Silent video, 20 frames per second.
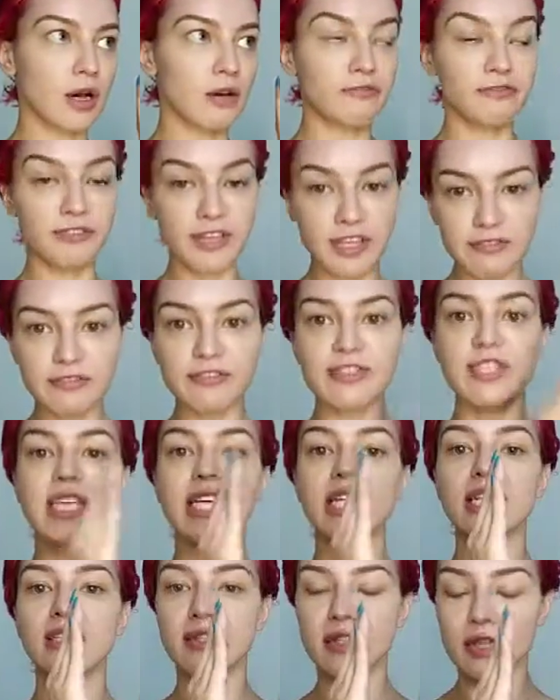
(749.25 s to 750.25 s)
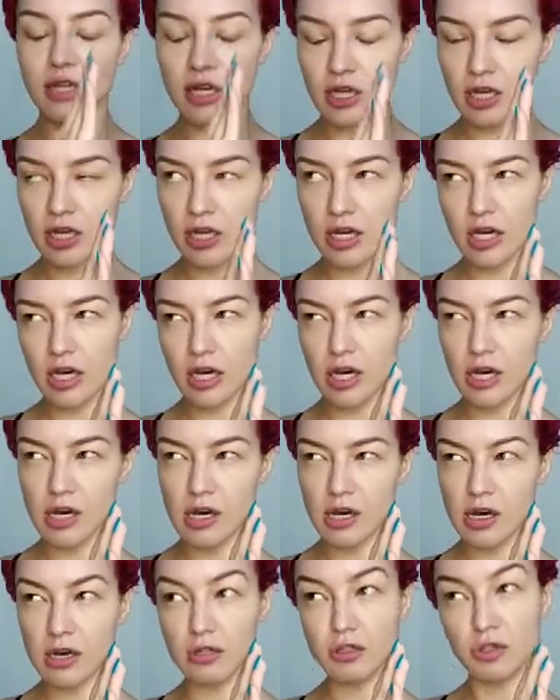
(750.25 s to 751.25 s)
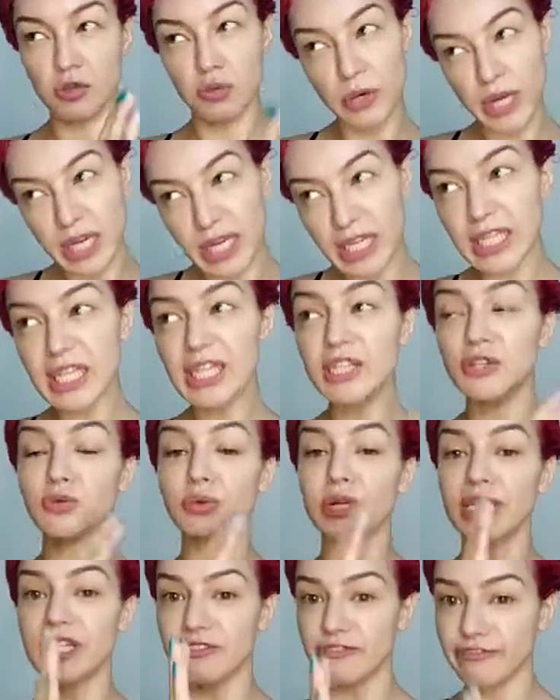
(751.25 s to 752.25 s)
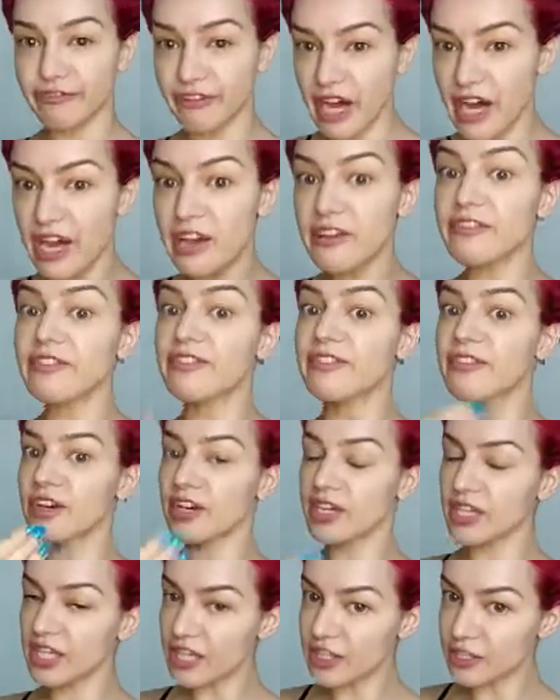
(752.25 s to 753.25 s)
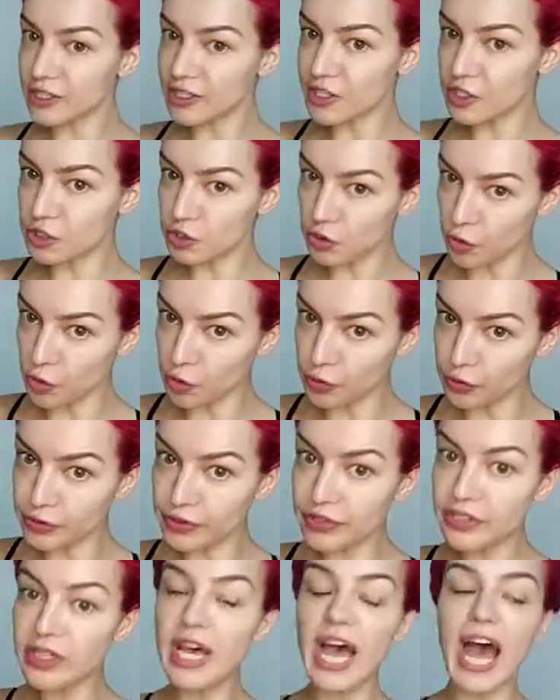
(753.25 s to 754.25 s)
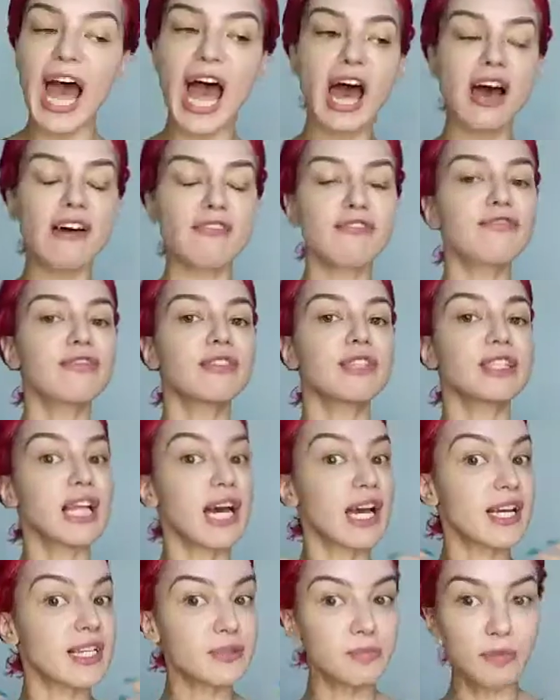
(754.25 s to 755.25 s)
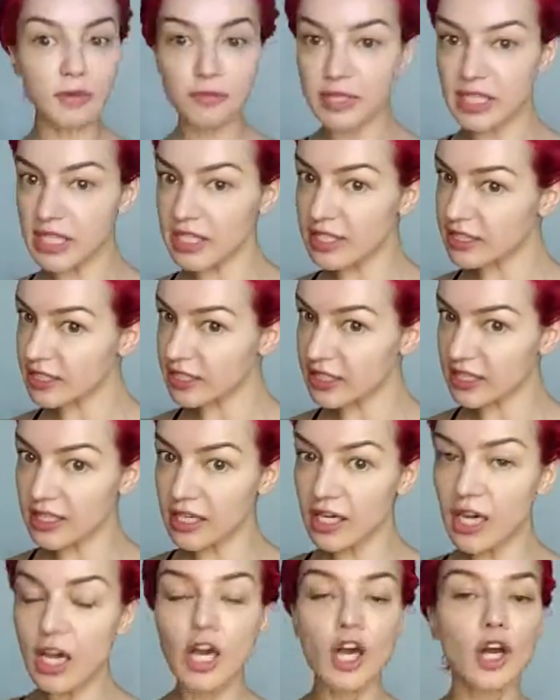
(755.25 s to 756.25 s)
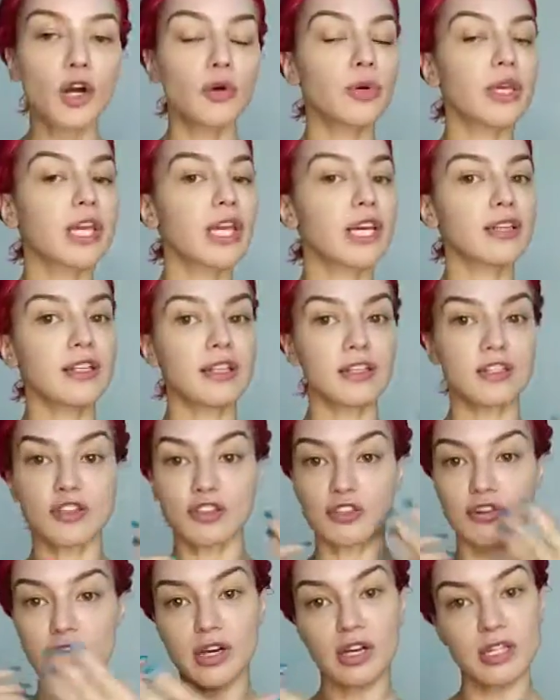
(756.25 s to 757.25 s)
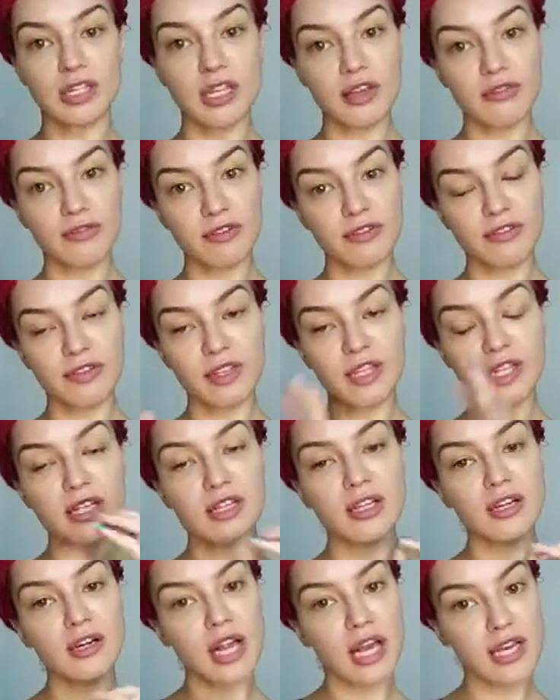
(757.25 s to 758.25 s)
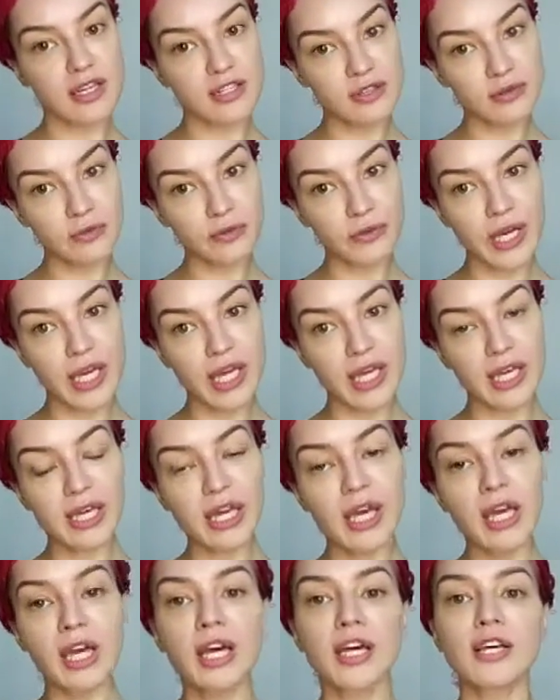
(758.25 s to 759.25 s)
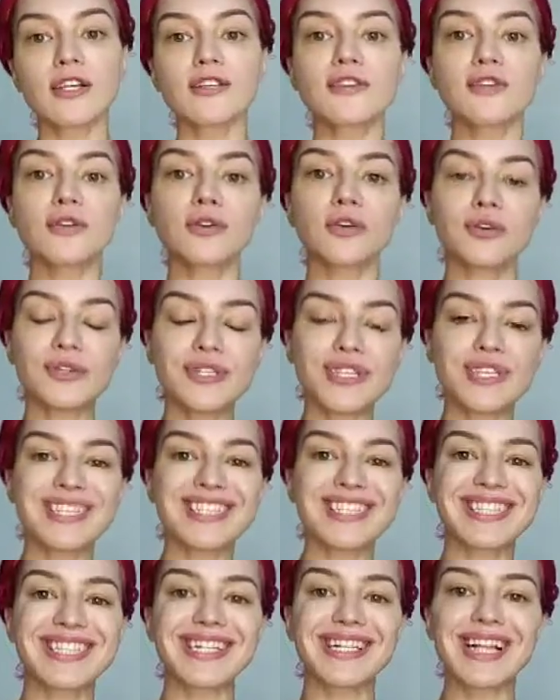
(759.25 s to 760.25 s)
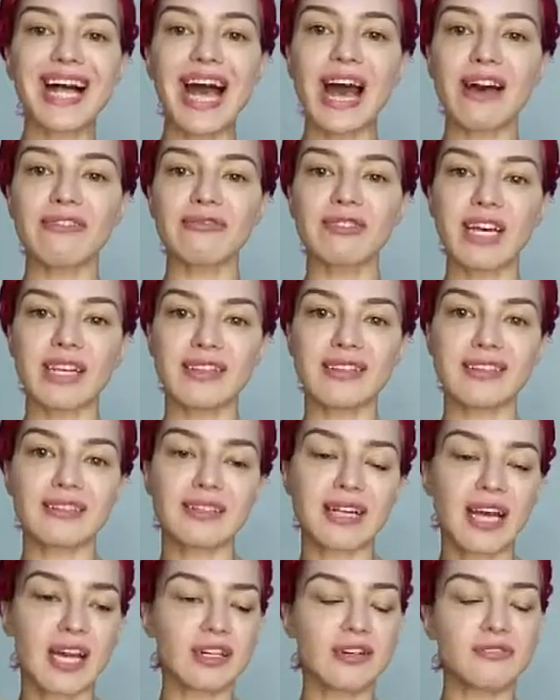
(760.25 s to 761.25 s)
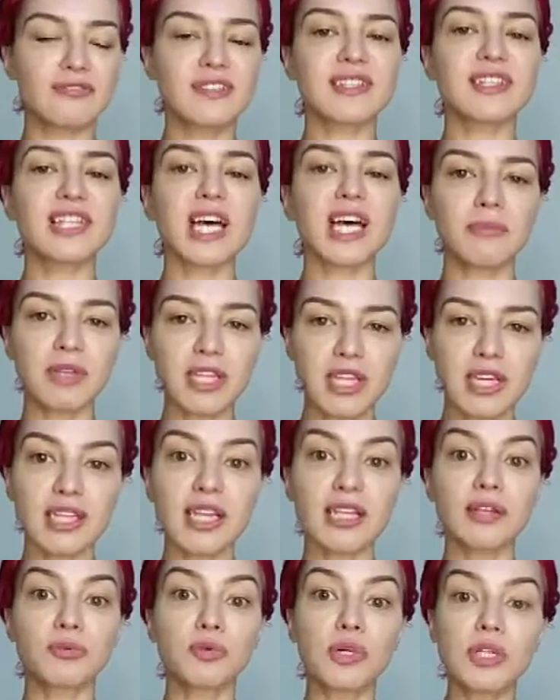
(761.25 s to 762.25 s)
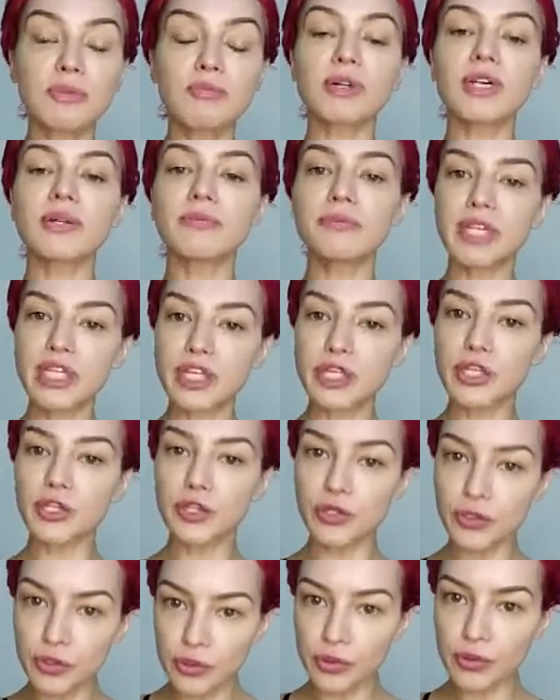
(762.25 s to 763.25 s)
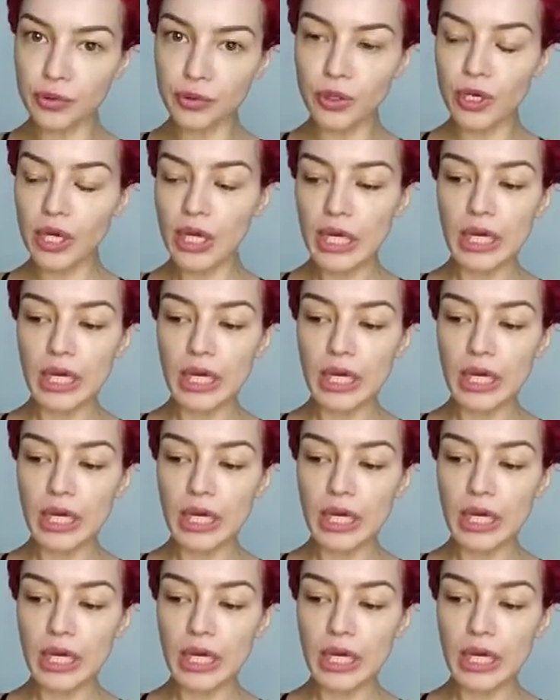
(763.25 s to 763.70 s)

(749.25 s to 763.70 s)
15, 20, 25, 30 years old have nice mobility, we can construct everything in a nicer way, so you still have that kind of stamina that will permit you